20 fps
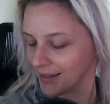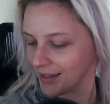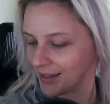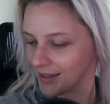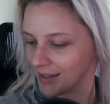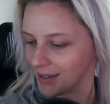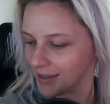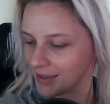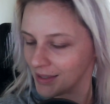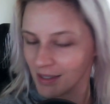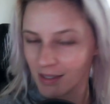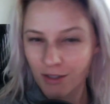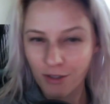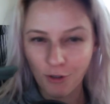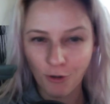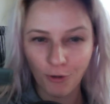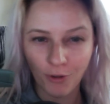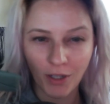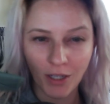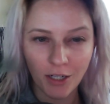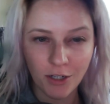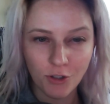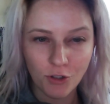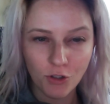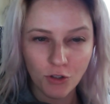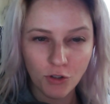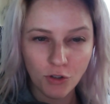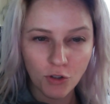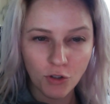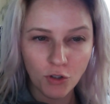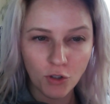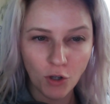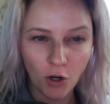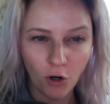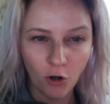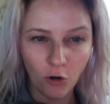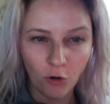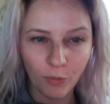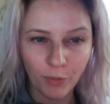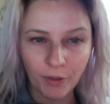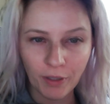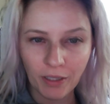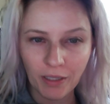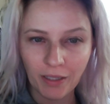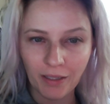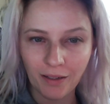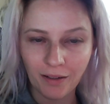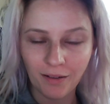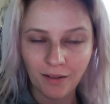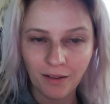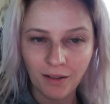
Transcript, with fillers: And this green is so pretty.